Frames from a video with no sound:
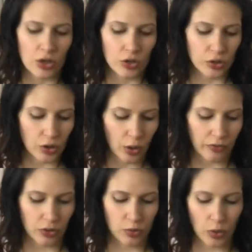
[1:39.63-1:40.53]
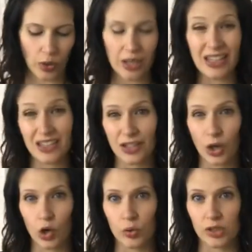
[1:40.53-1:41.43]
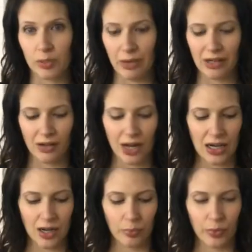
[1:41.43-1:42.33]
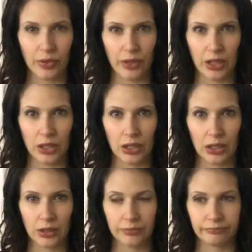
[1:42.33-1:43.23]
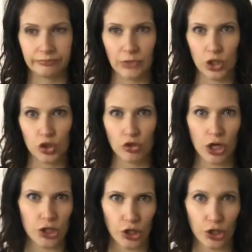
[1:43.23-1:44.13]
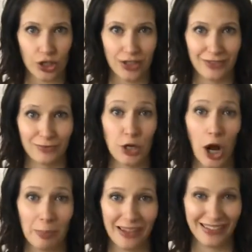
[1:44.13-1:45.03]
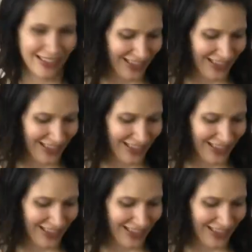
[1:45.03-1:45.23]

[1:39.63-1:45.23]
So if you use instant oats, you might not end up with like a structured topping.